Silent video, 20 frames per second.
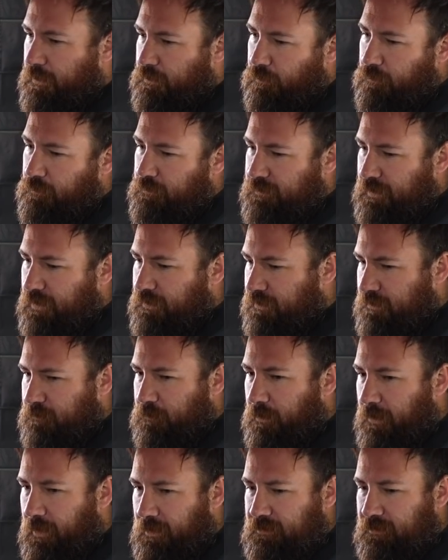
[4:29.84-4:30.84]
cool to see this
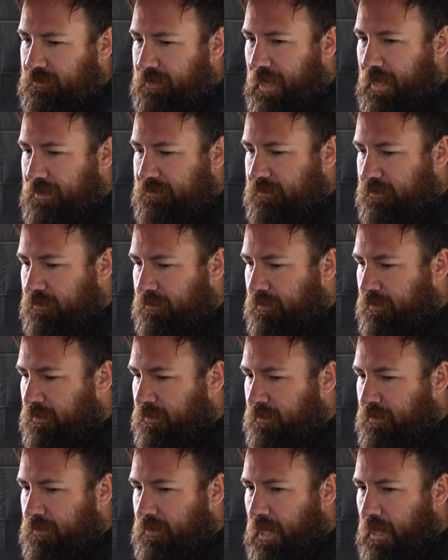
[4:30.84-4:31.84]
one actually has it.
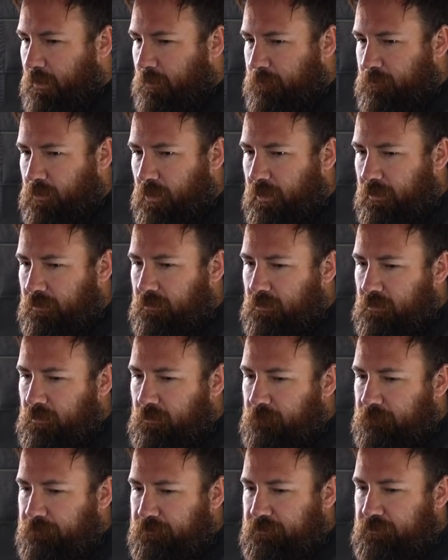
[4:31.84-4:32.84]
We've got
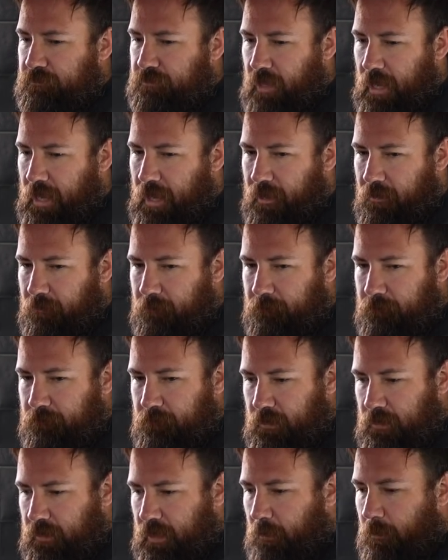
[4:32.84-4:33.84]

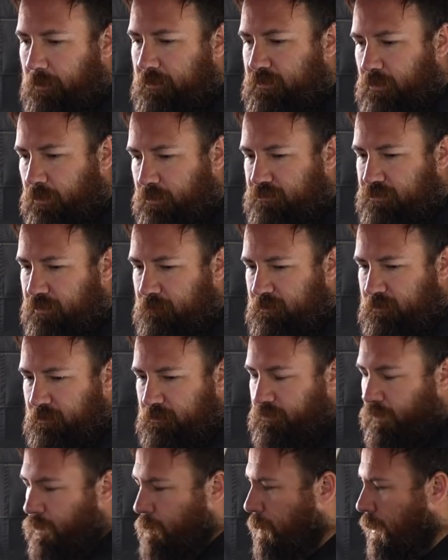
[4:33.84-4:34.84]
lower door trims
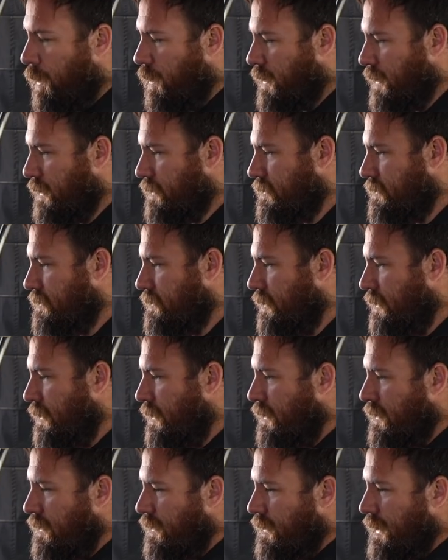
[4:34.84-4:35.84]
with door pockets.
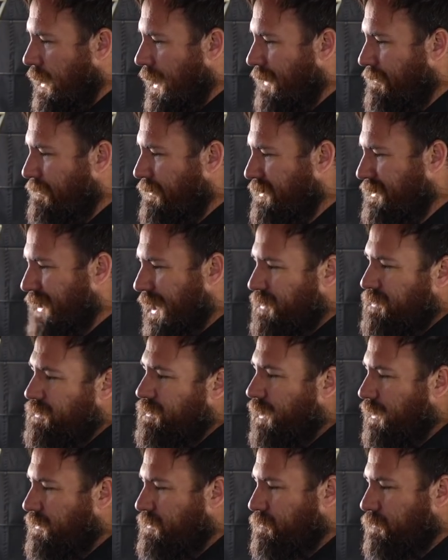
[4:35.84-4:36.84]
And the dash
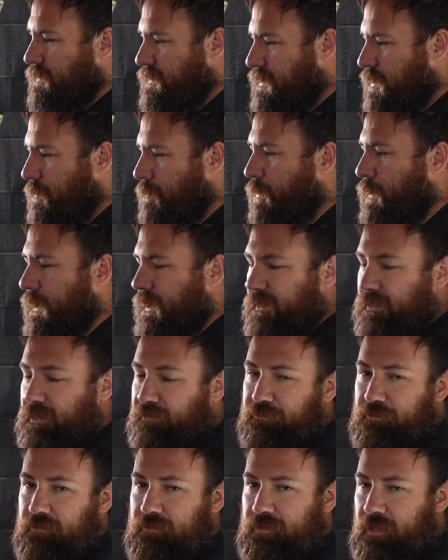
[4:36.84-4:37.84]
cluster is completely
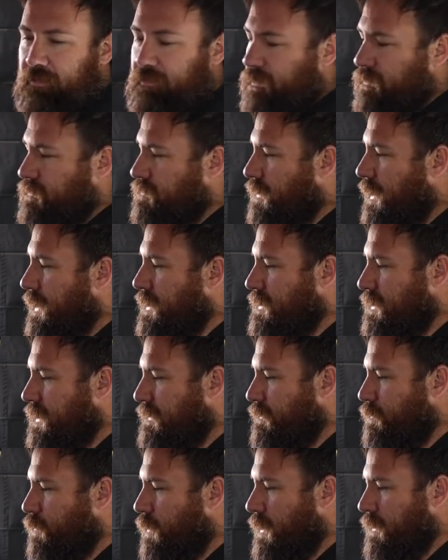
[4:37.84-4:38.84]
different. So the Australian
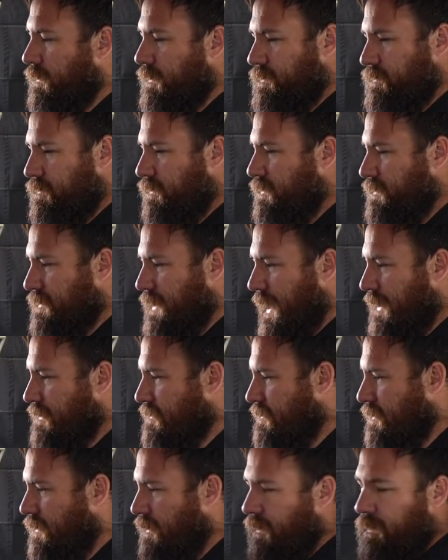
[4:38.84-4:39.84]
delivered one literally just
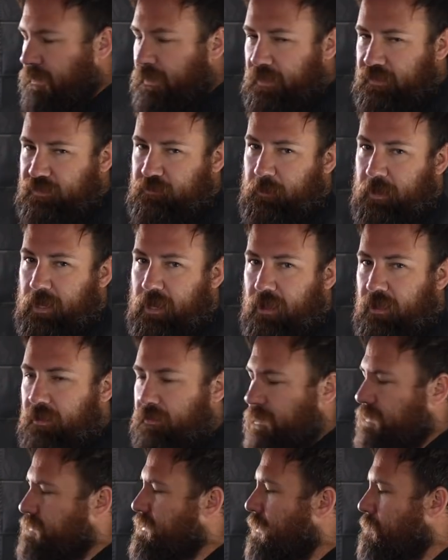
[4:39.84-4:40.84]
has a
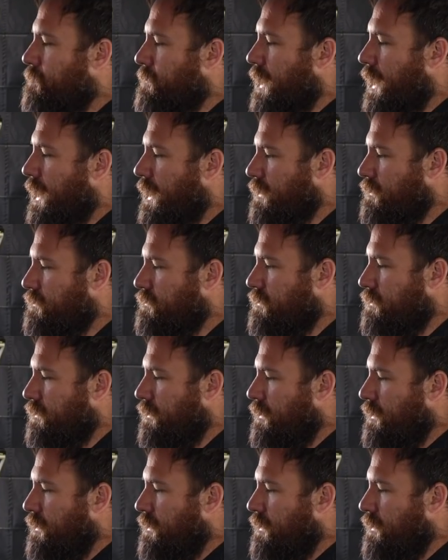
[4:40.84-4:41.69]
speedo, a temp gauge,